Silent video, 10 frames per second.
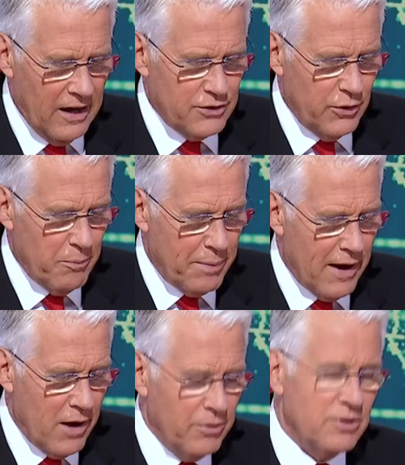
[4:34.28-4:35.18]
uh, to
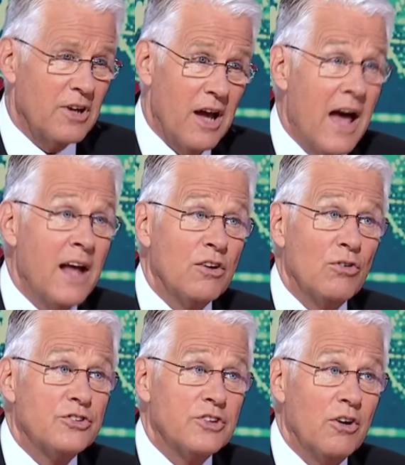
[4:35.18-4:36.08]
empowerment and
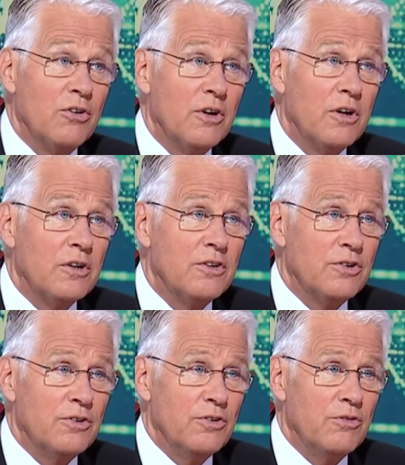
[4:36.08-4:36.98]
also
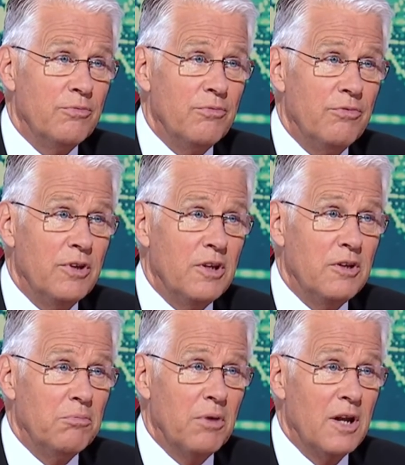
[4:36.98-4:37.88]
to
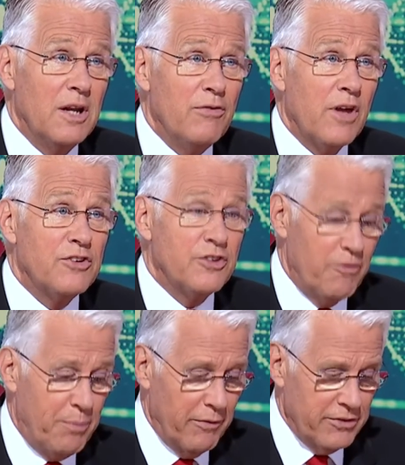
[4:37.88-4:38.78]
the
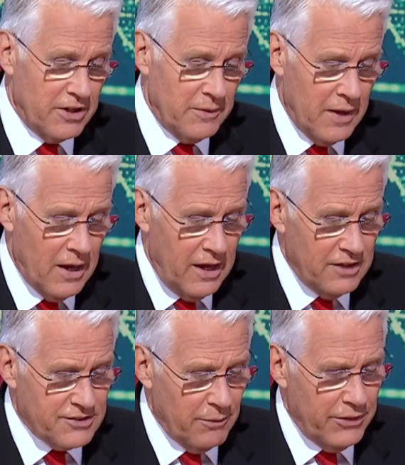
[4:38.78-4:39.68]
alleviation of poverty.
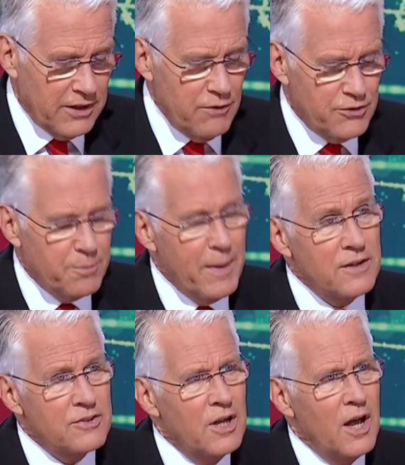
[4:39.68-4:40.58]
It's something you've
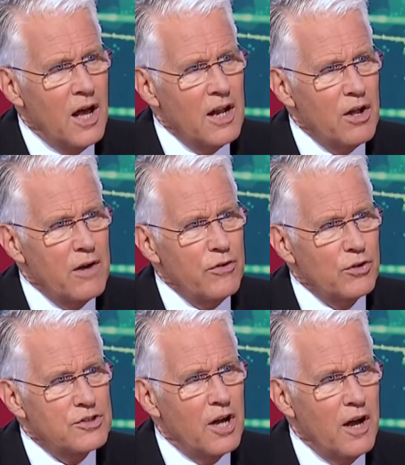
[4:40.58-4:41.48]
spent a lot of
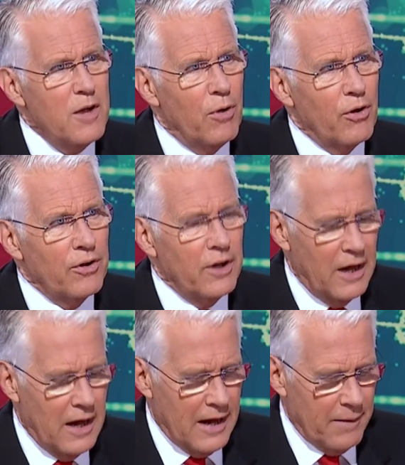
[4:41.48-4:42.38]
your time on
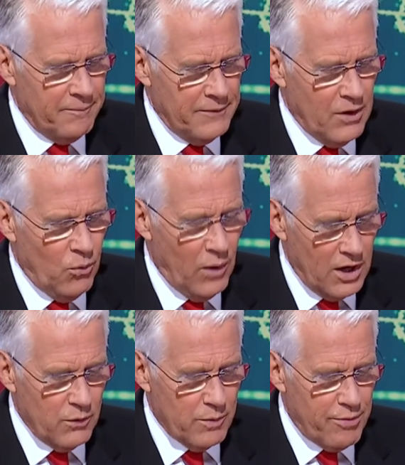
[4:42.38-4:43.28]
um,
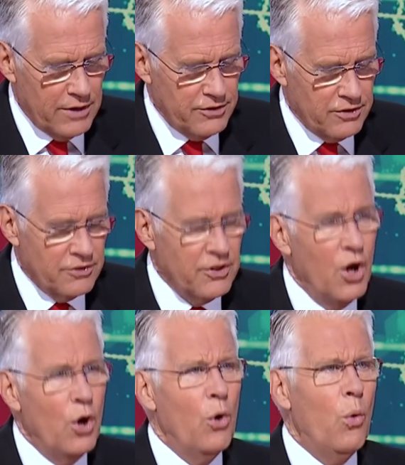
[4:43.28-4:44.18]
while you were president.
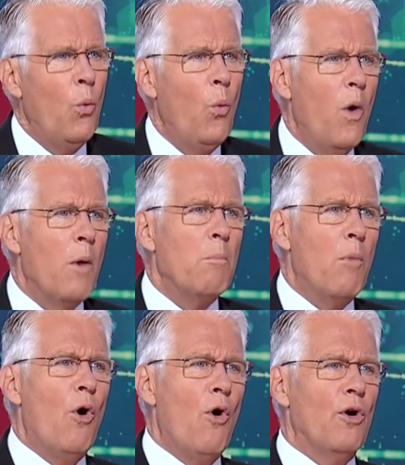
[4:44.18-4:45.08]
What
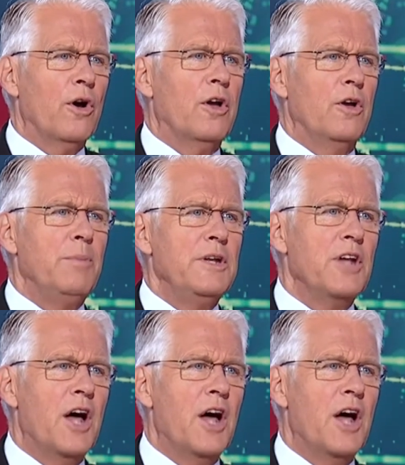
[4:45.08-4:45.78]
more can be